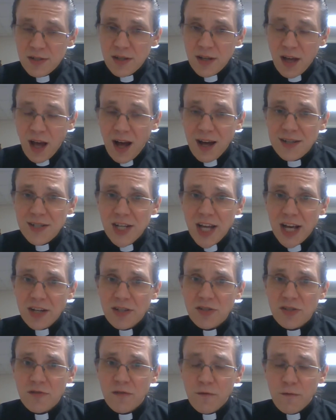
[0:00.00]

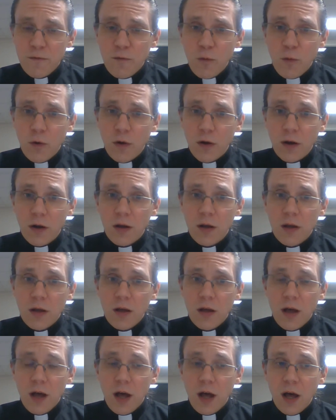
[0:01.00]
context for
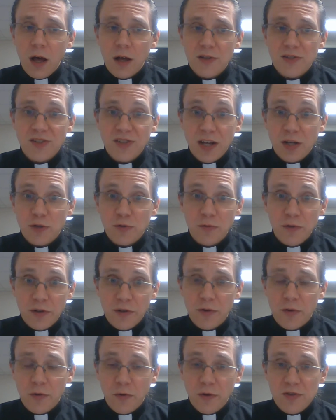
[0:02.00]
sexual
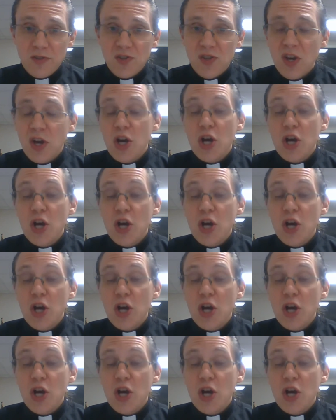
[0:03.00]
intercourse